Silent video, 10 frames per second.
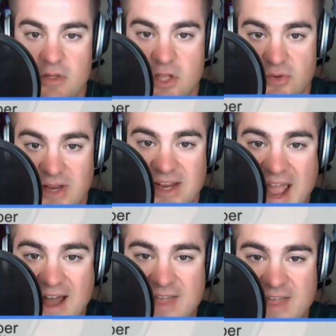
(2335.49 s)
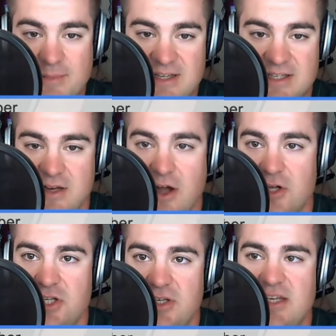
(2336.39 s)
need to have that basic knowledge. You
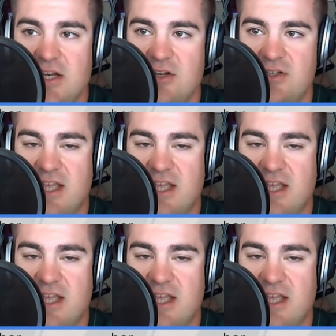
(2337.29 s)
need to understand